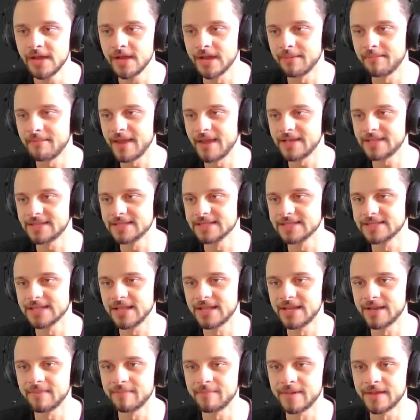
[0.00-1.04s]
Let me make this a
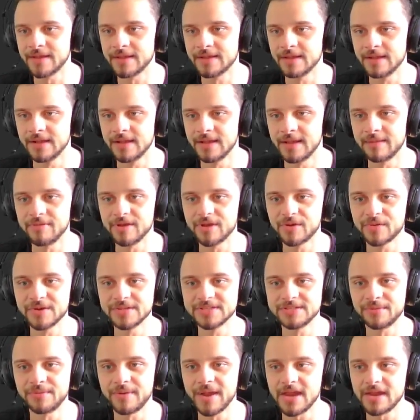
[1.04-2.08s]
little bit. Let me
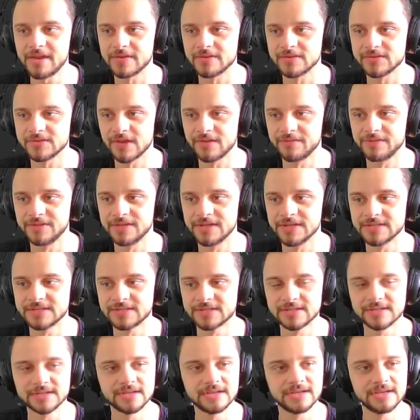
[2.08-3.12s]
increase the radius of
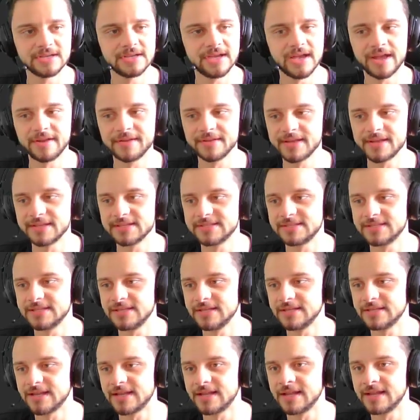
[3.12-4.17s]
this, and you can
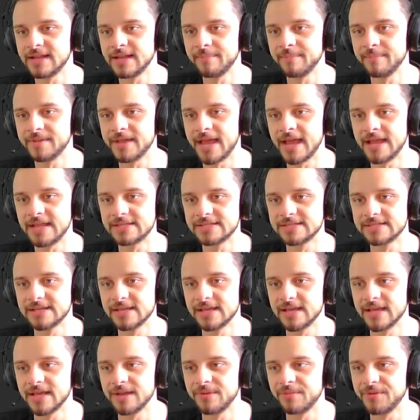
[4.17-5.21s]
see that it updates
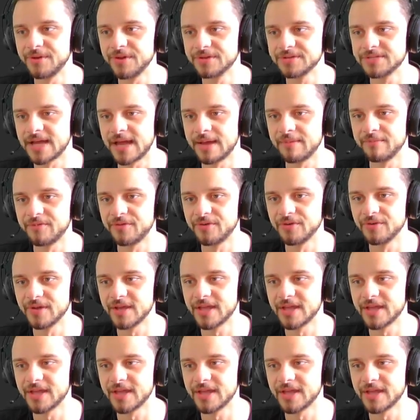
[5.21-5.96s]
in real time for you.